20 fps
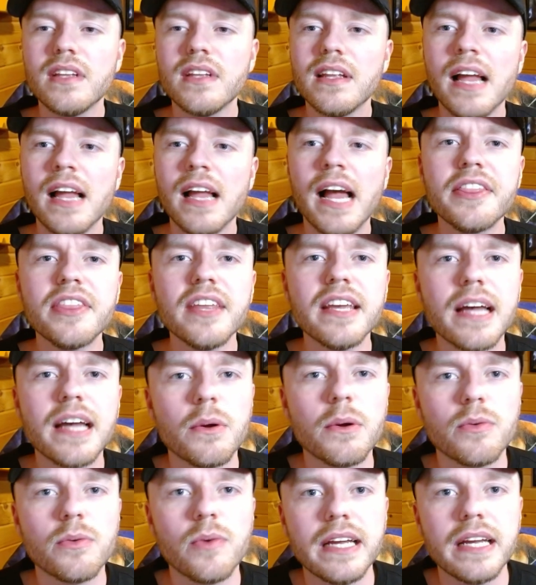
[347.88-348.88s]
I think I
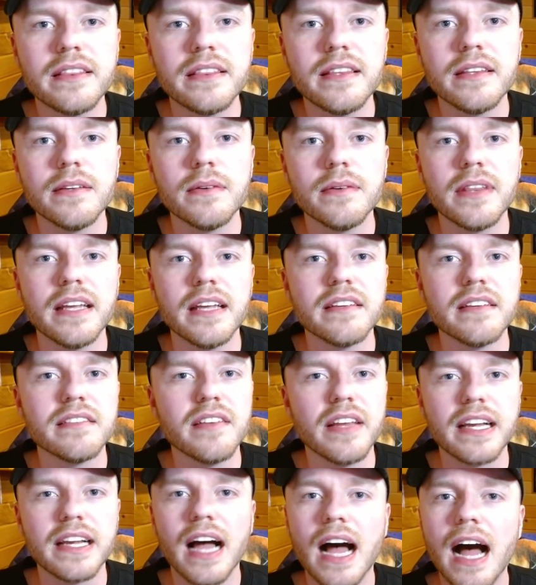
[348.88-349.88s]
would rate this
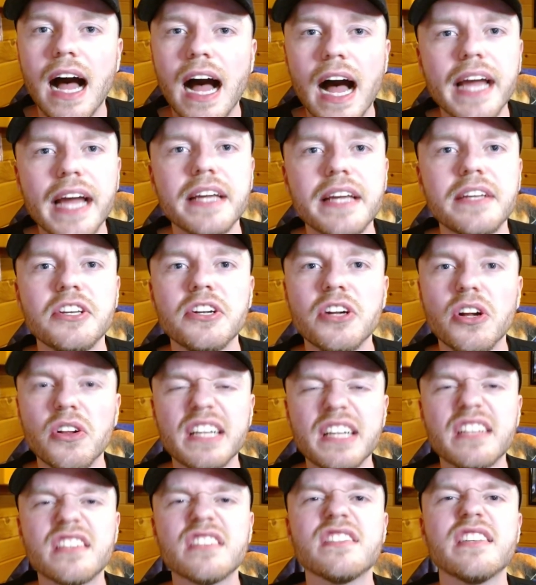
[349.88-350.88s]
like a high,
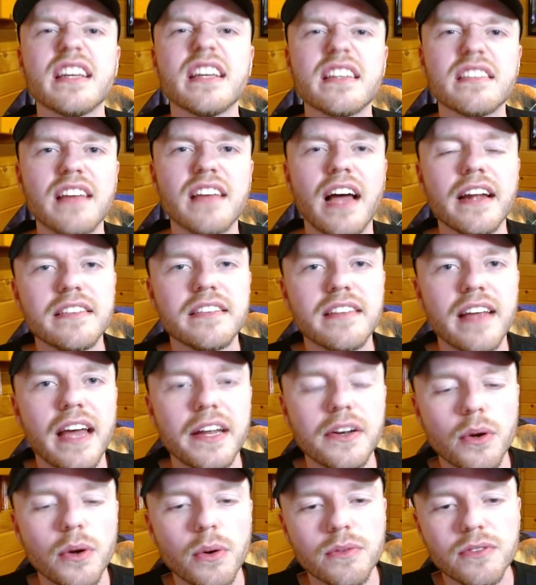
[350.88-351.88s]
like 6 out of
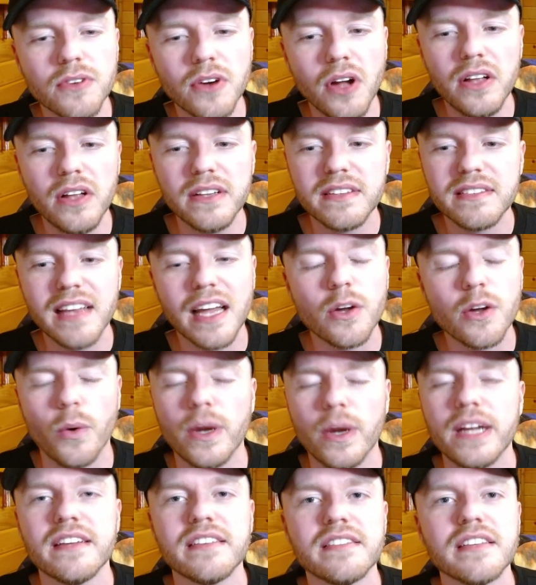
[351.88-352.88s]
10 overall. It's not
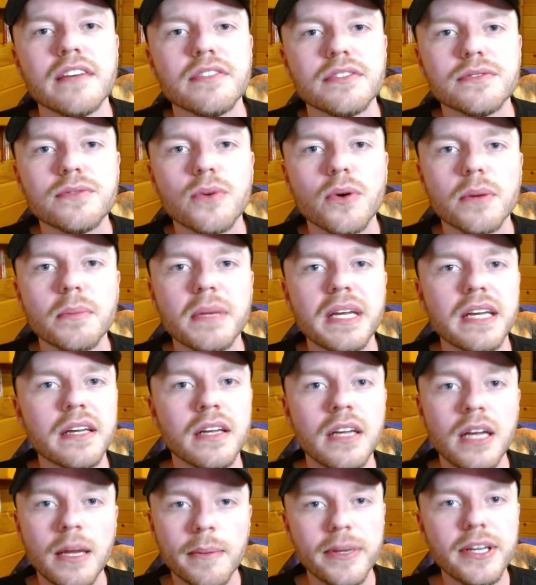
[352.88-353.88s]
quite a 7 for me,
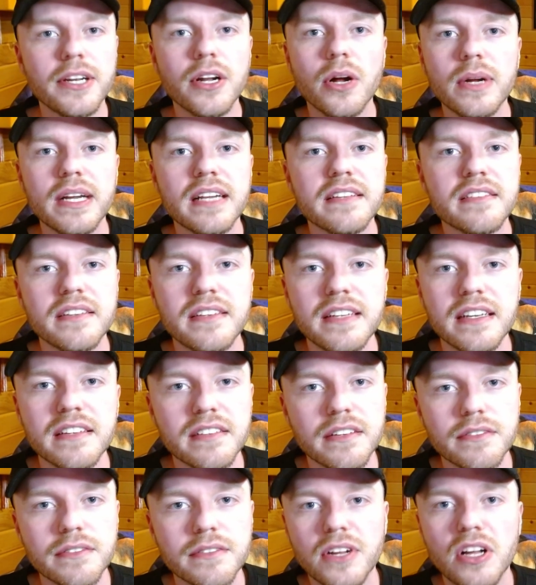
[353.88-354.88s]
but it's a
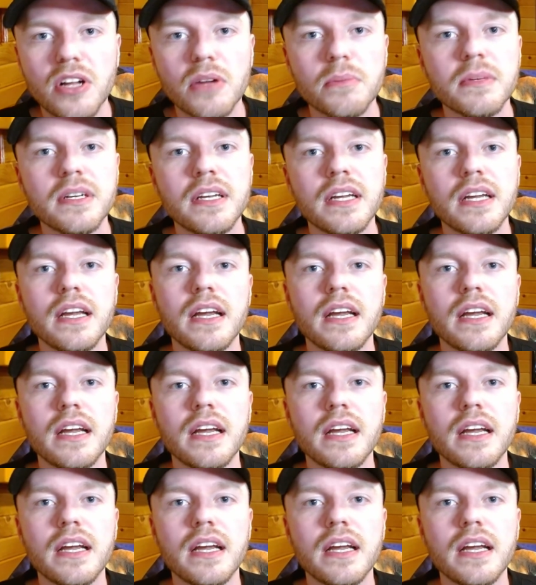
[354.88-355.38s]
decent film.